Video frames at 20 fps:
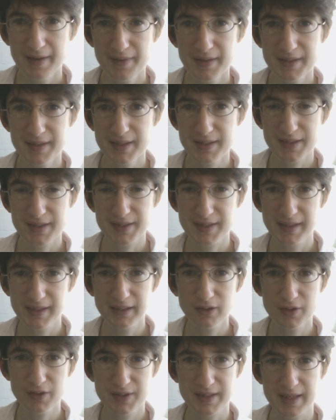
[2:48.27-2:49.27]
This is a
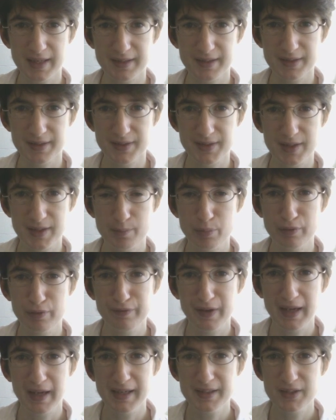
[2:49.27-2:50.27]
single sentence that
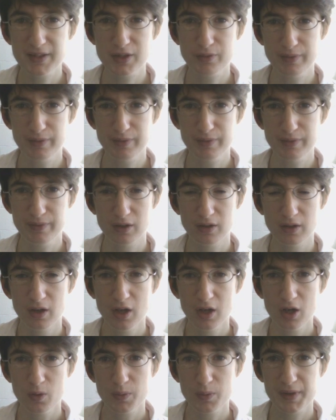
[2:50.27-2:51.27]
provides the reader
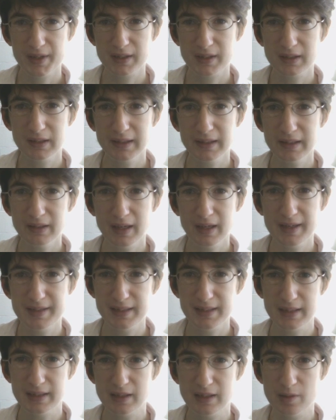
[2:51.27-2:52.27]
with a clear
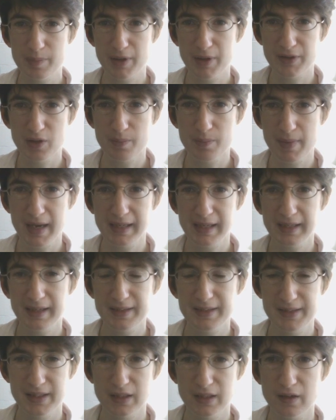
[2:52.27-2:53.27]
idea about the main
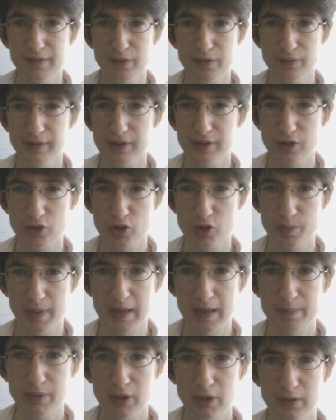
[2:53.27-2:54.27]
idea of a research
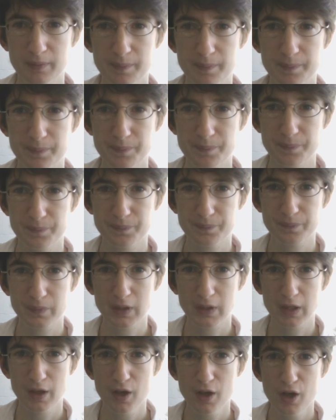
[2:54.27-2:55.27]
paper.
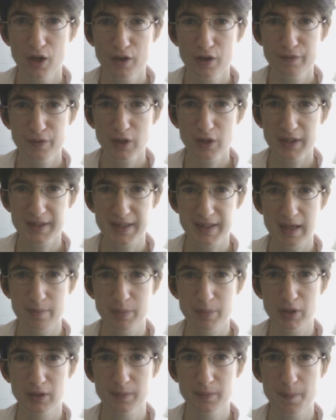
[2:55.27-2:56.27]
For
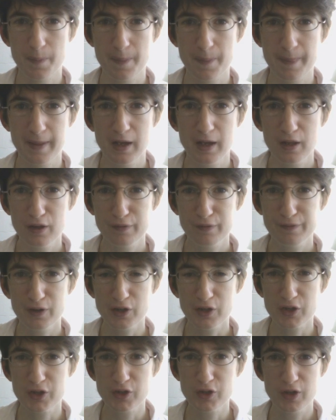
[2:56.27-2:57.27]
example, the
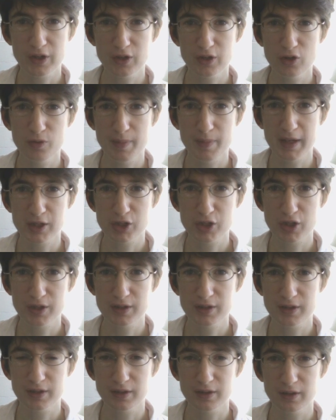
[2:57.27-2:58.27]
first student
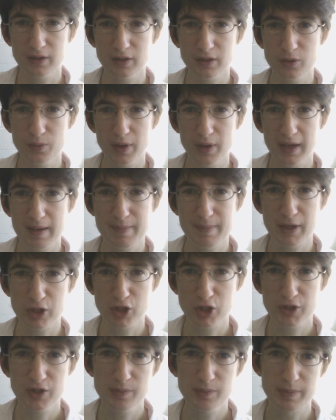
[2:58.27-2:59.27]
who I
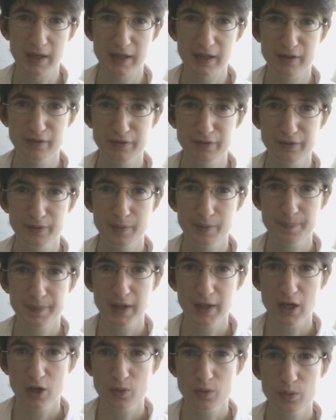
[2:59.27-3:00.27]
mentioned above,
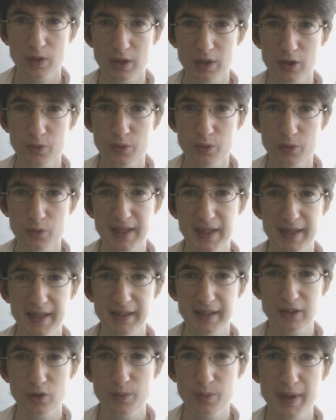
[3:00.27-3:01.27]
who was studying